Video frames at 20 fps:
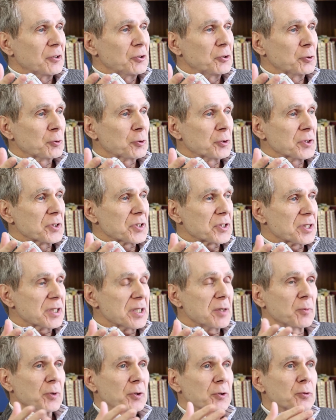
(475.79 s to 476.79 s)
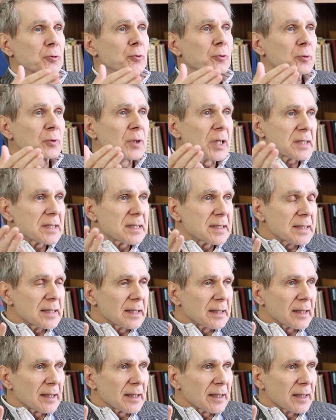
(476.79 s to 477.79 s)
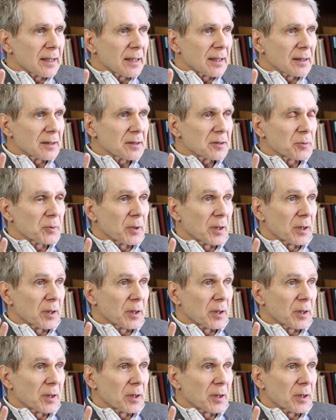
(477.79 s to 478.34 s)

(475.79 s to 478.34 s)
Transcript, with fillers: you can see when you do not see anything else?